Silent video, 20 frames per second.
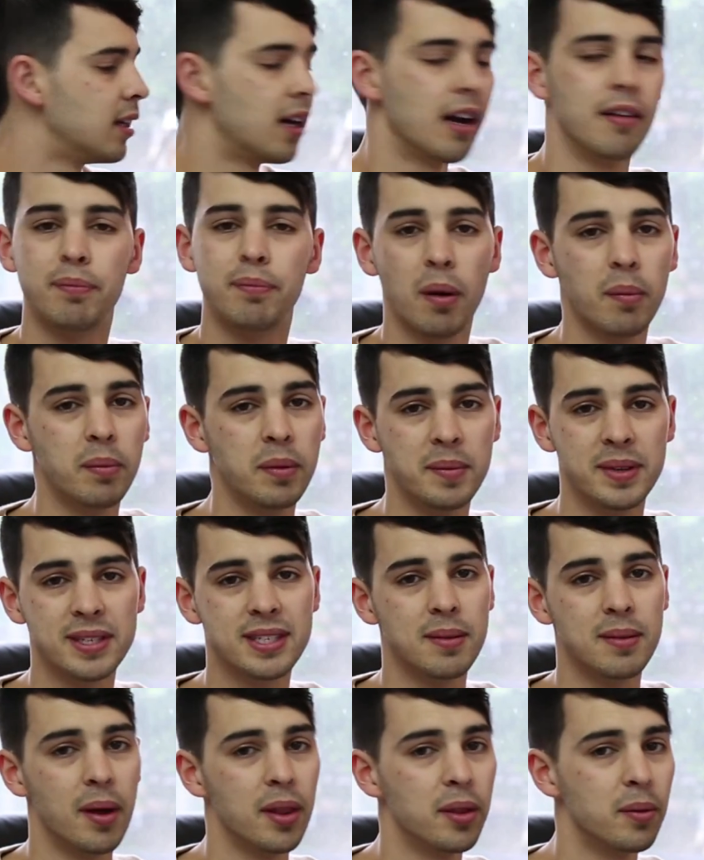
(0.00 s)
I've probably missed
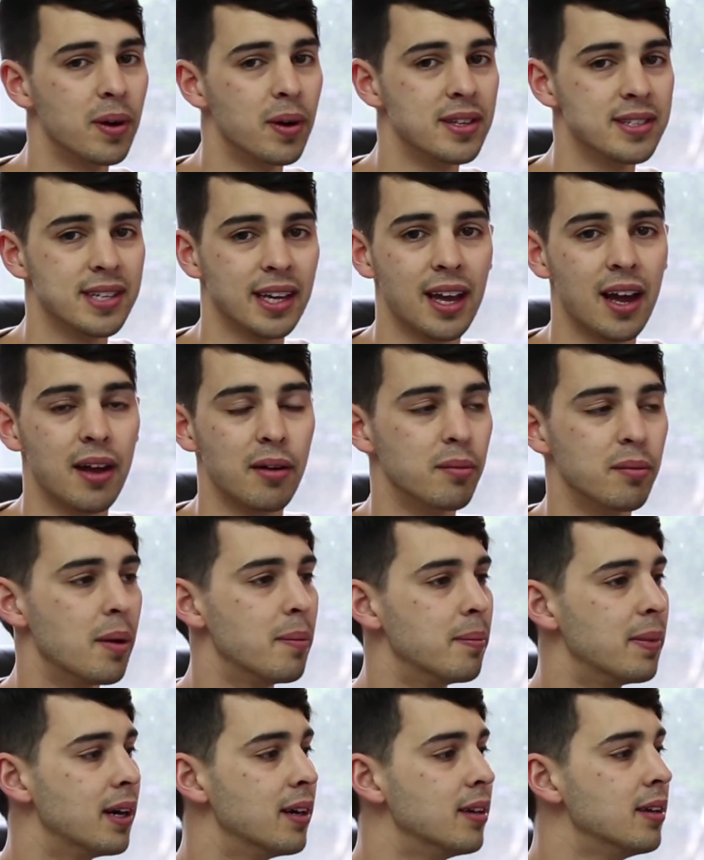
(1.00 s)
some other ones, I can't
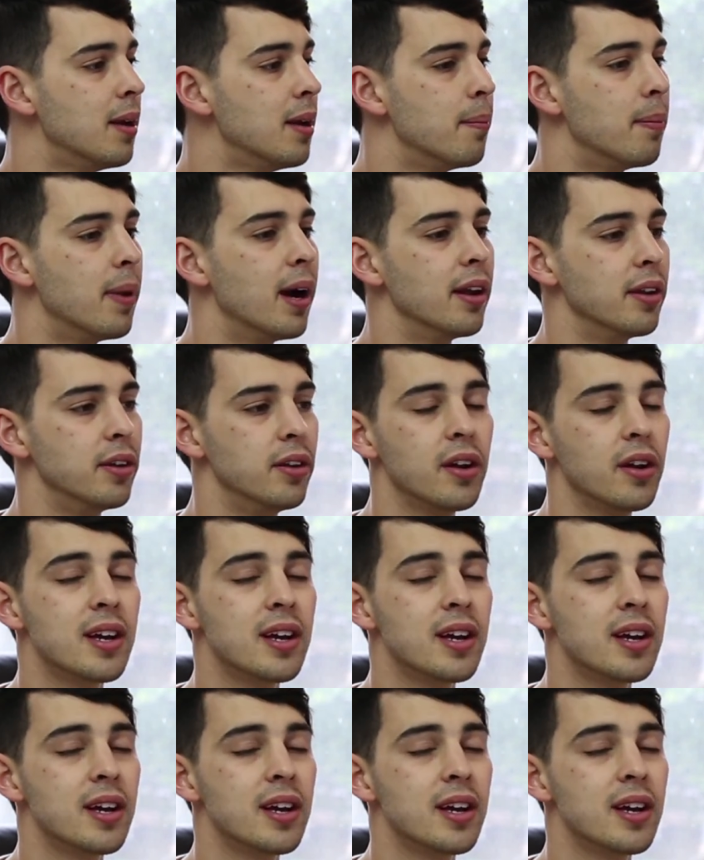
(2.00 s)
remember, but you